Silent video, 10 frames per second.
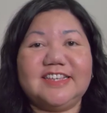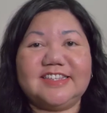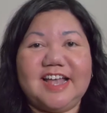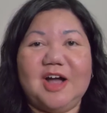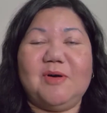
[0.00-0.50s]
is
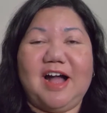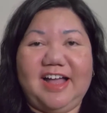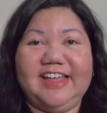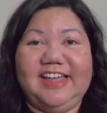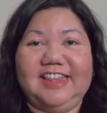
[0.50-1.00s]
how
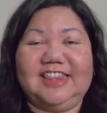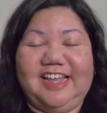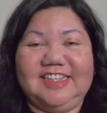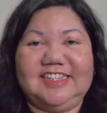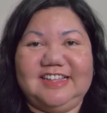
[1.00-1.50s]
I get
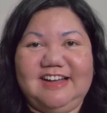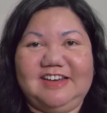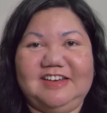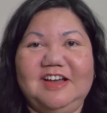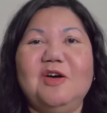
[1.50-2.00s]
things
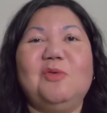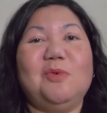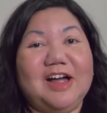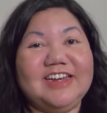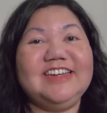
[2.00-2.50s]
done
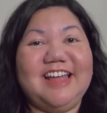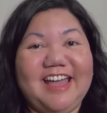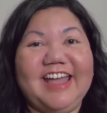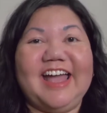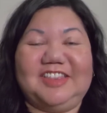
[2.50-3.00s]
one
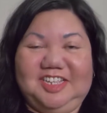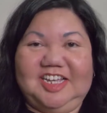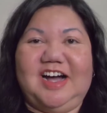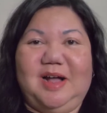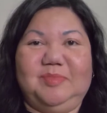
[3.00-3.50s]
day at a
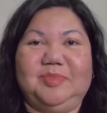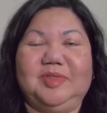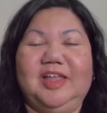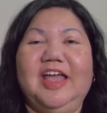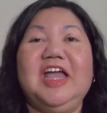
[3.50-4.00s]
time.
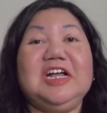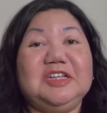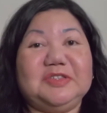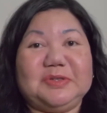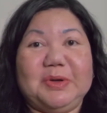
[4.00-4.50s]

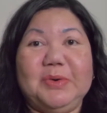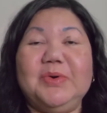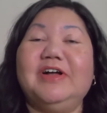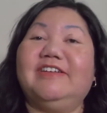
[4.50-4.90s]
So